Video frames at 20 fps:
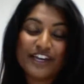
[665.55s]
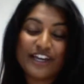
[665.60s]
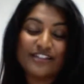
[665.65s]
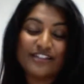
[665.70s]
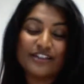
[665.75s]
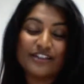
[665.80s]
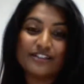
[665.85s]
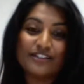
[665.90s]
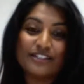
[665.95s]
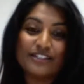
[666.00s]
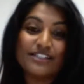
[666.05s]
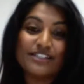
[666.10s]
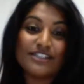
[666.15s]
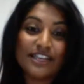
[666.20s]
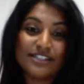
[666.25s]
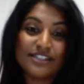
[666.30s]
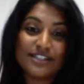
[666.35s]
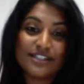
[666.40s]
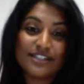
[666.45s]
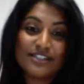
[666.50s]
which you can
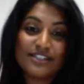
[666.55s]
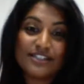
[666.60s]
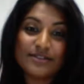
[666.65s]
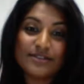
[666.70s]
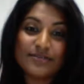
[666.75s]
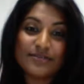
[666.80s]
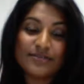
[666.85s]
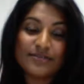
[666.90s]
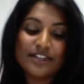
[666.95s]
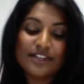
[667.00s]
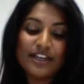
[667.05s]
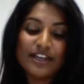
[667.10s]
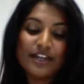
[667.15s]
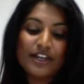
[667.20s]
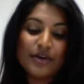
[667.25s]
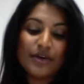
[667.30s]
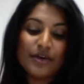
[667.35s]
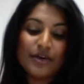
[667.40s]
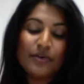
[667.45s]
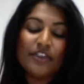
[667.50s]
find under
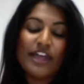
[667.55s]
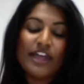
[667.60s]
Settings.